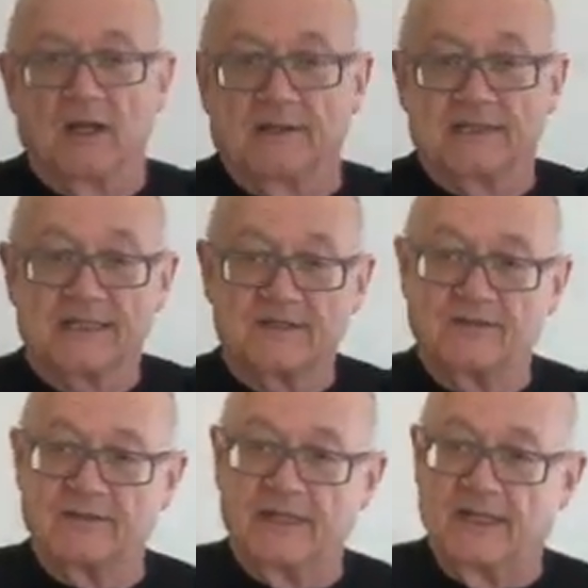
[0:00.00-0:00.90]
this is
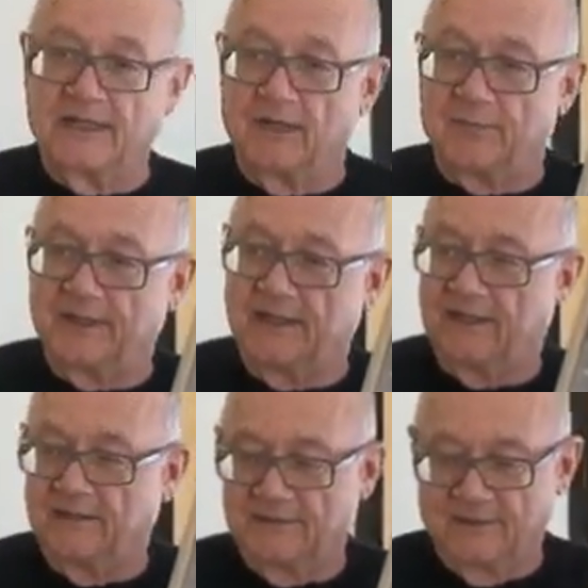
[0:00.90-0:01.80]
from the
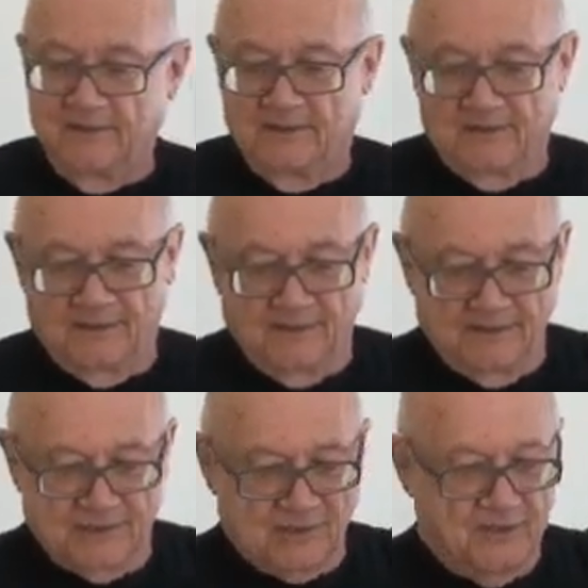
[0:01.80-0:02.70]
NLP
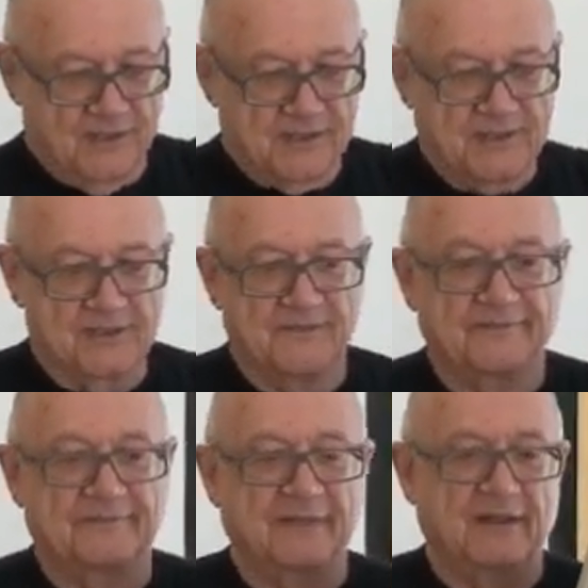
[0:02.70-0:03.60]
discourse.
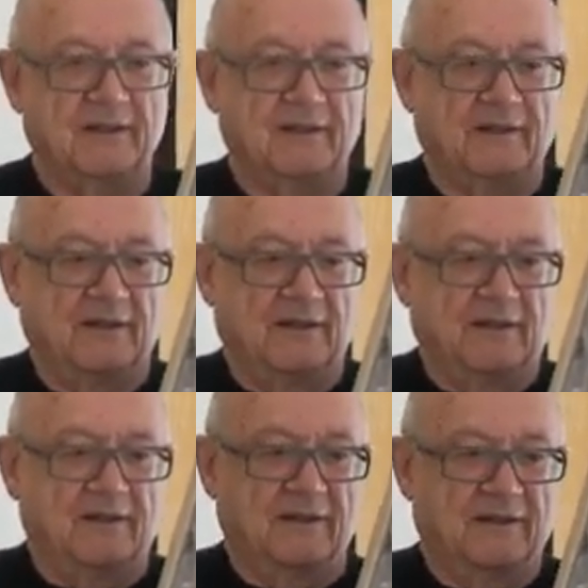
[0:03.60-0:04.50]

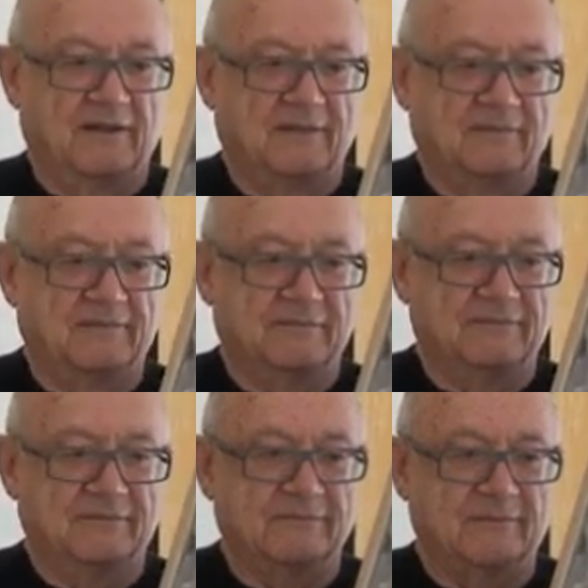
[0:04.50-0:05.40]

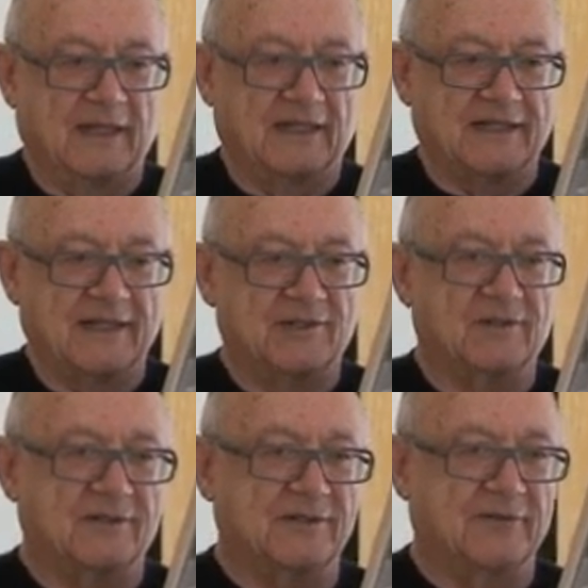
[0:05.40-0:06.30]
I guess I
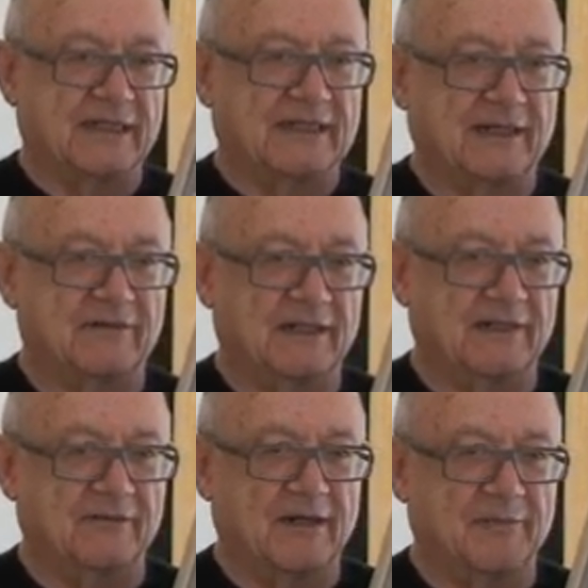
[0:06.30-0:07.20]
should directly
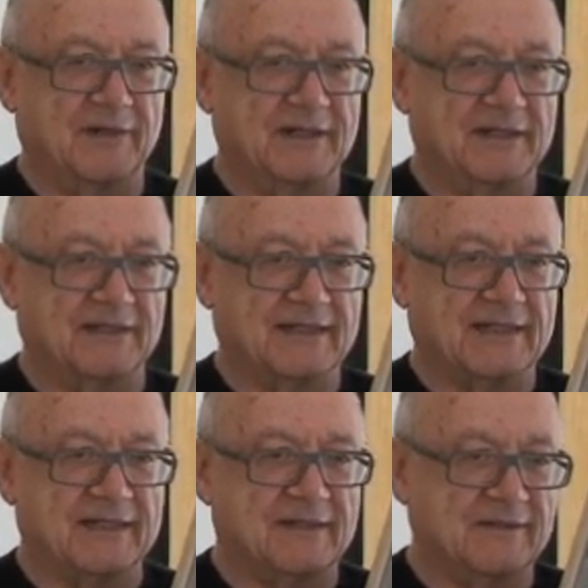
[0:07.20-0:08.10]
credit Robert
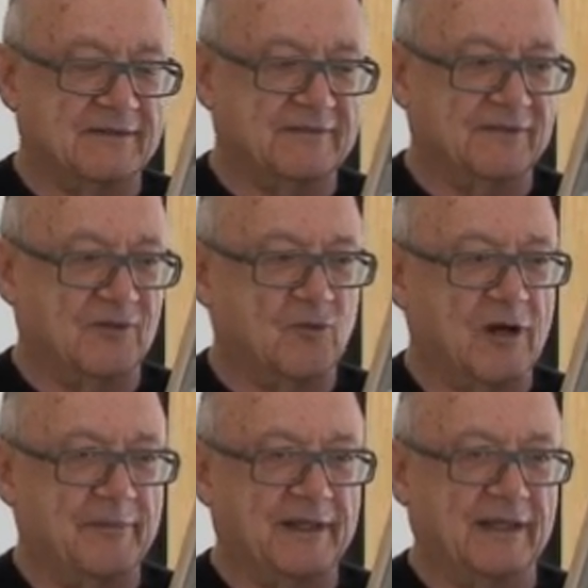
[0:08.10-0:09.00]
Dilts for
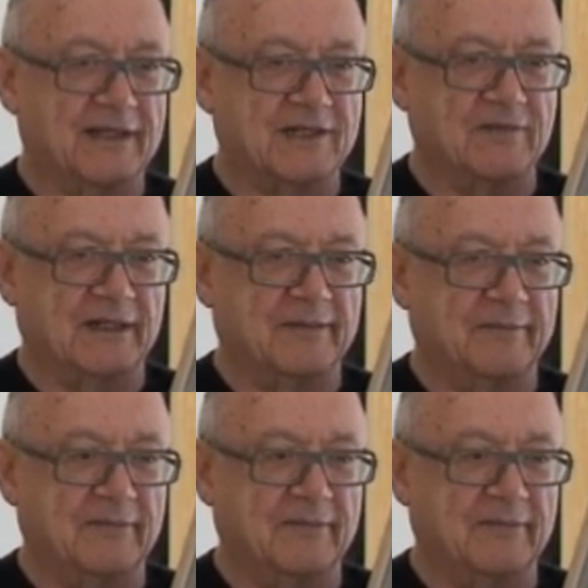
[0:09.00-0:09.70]
womping this one up.